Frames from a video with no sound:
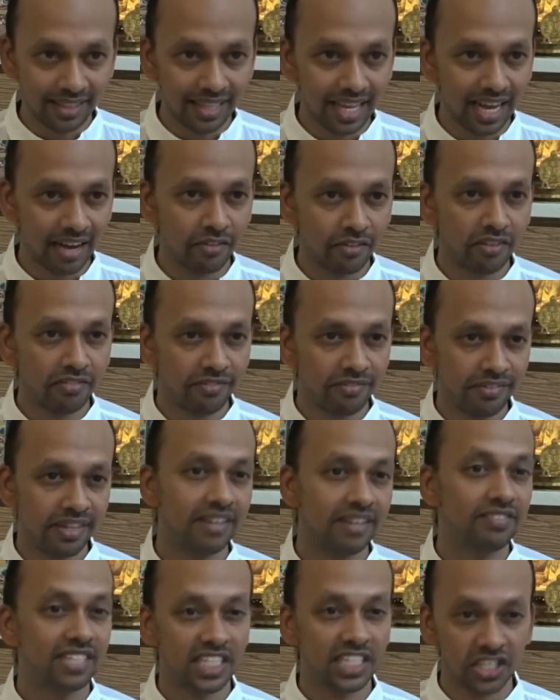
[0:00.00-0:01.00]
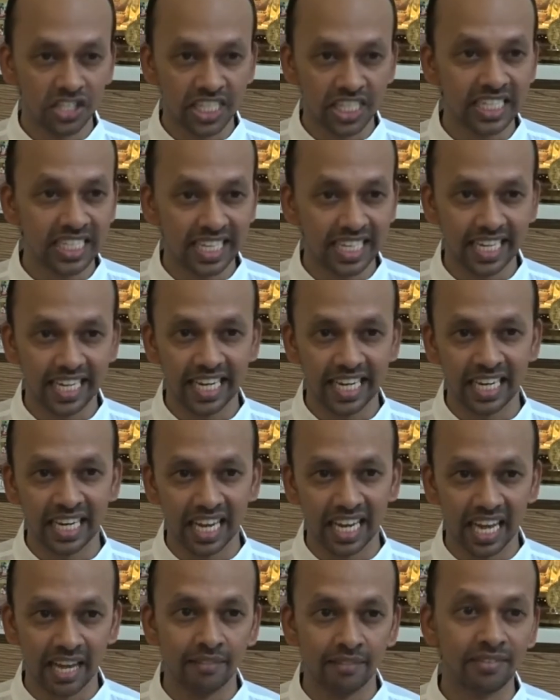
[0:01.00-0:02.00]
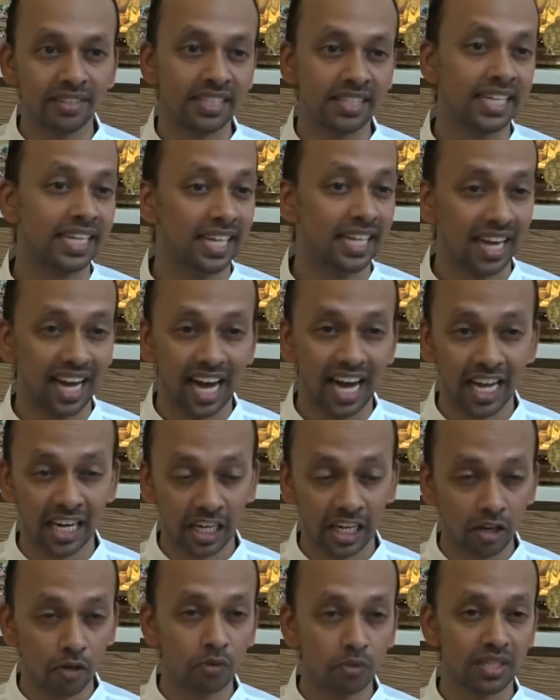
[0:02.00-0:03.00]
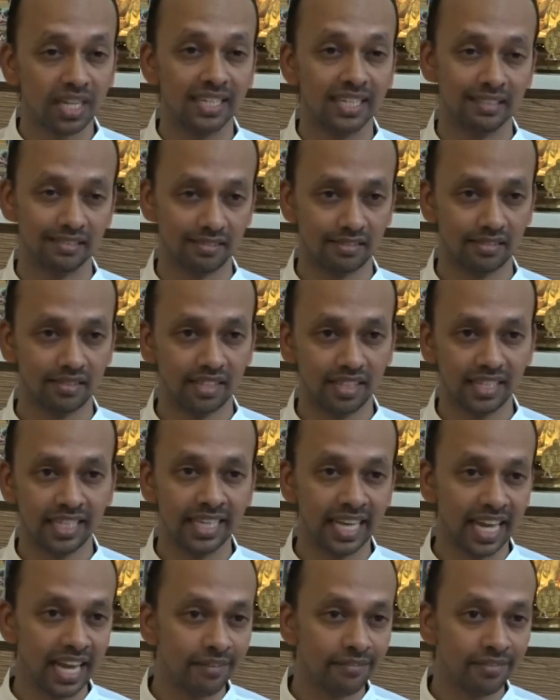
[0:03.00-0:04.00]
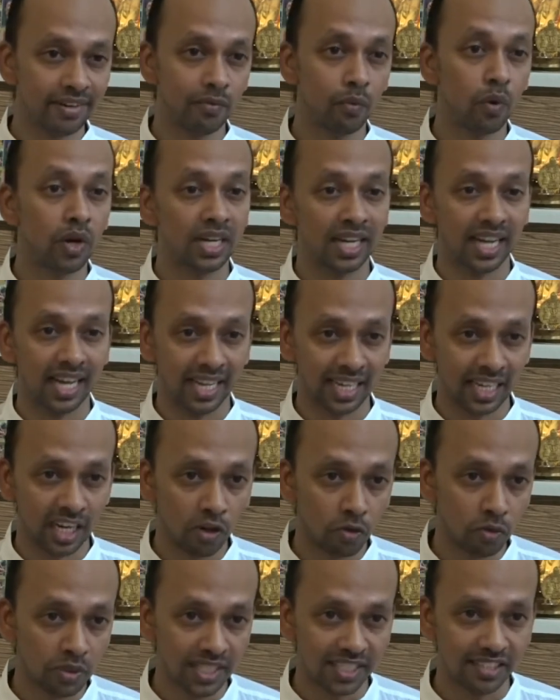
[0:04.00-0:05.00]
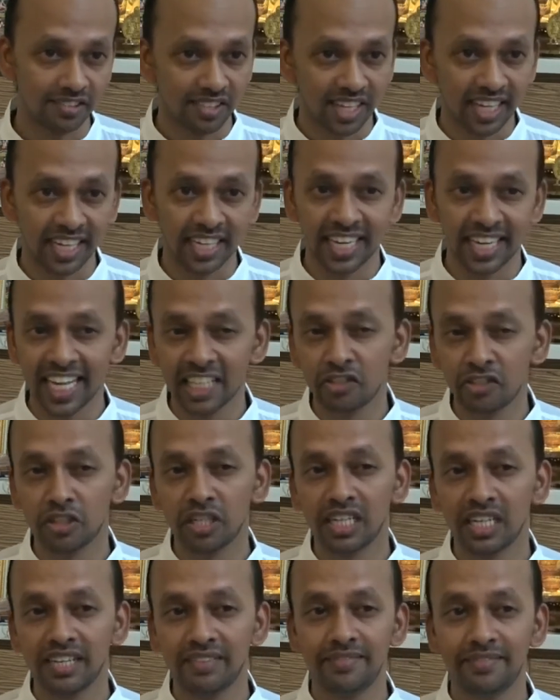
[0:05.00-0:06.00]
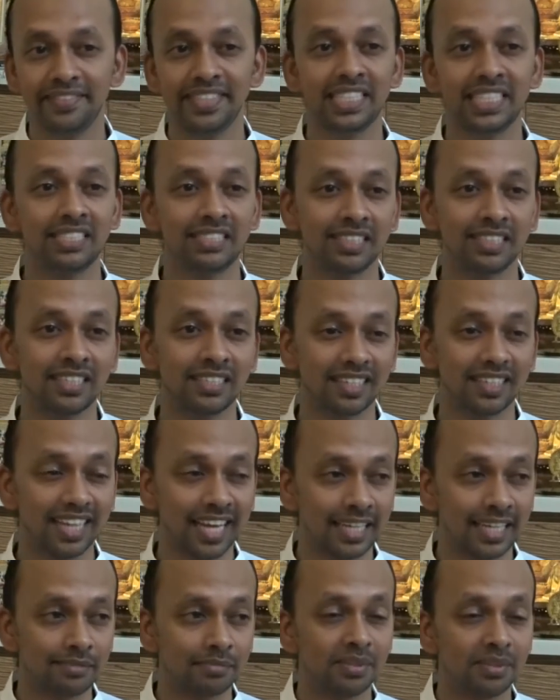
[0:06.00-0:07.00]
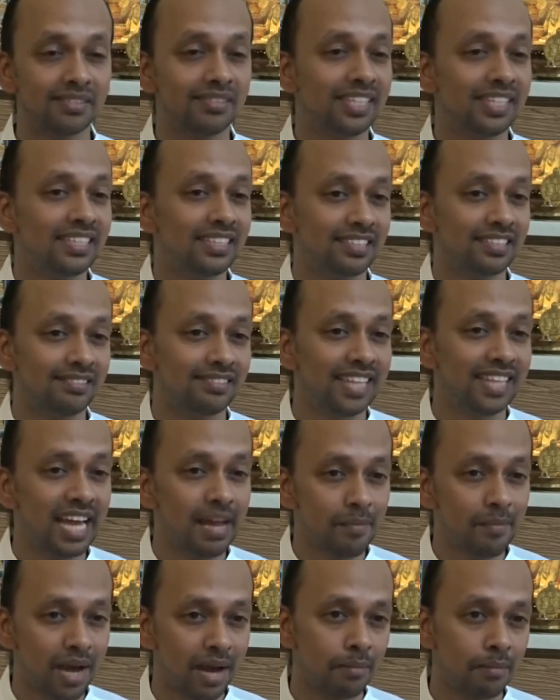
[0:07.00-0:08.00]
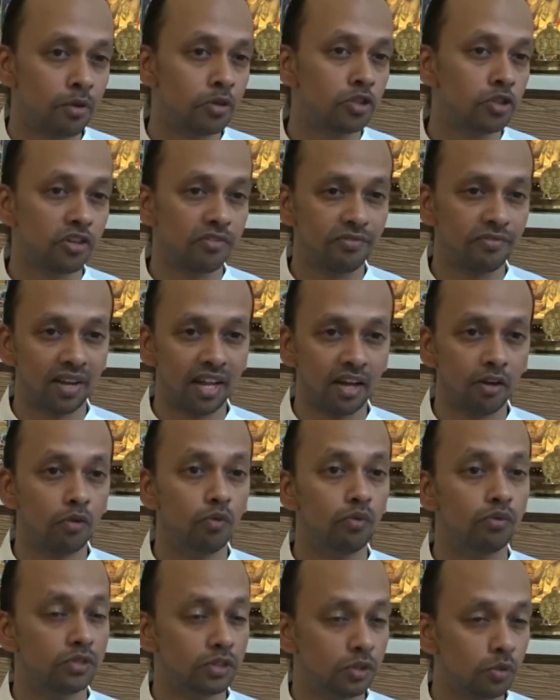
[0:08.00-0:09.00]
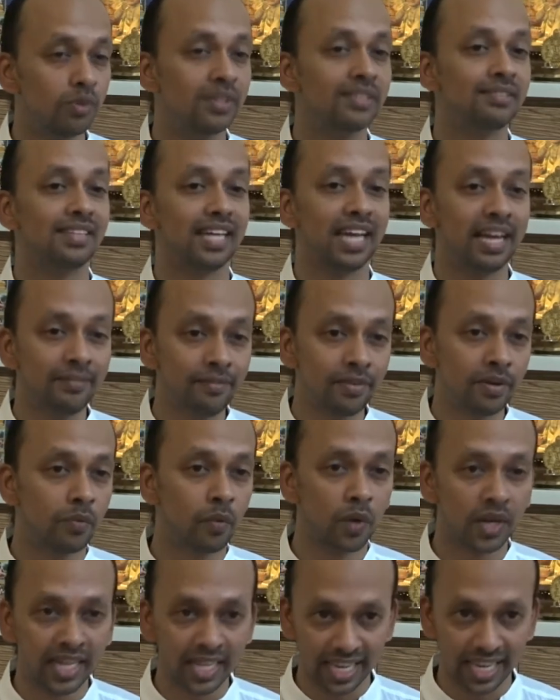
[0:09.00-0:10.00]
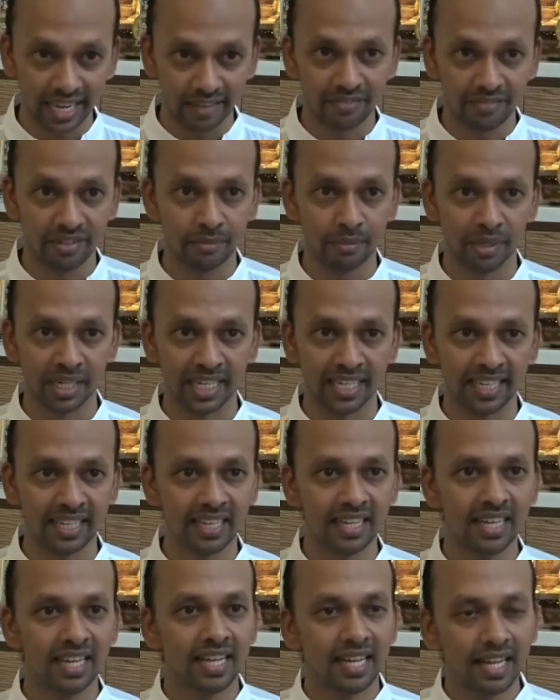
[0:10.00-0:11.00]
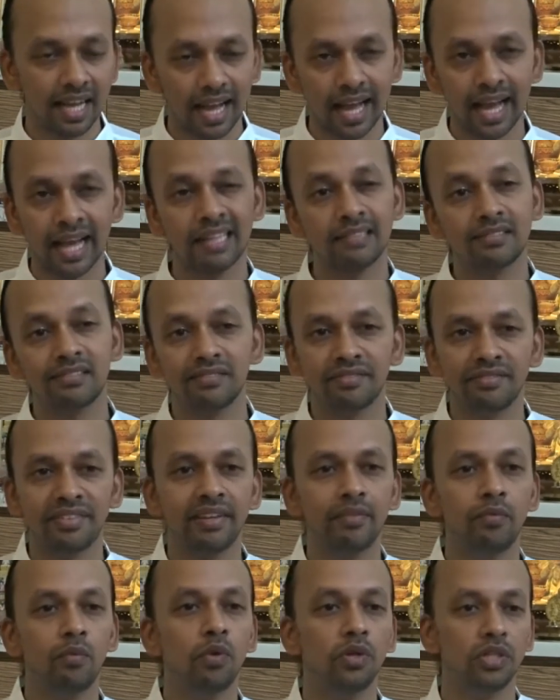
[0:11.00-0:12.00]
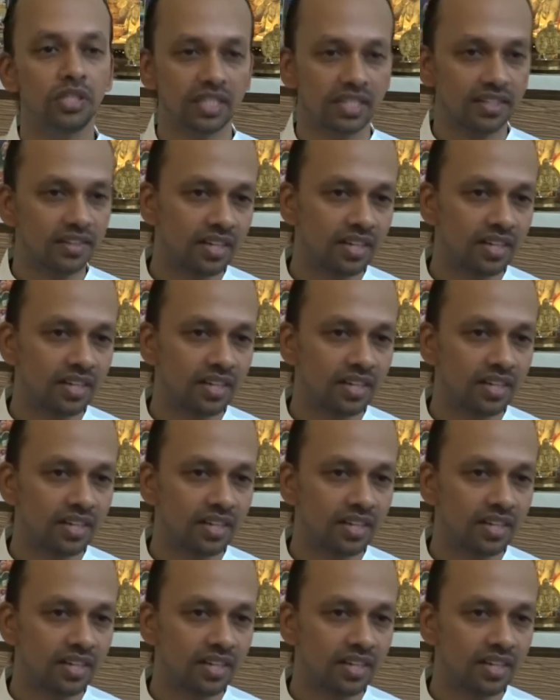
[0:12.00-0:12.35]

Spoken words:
our favorite deity in everything around us, in everyone around us, and naturally we start expressing the same amount of love towards everyone and everybody as we would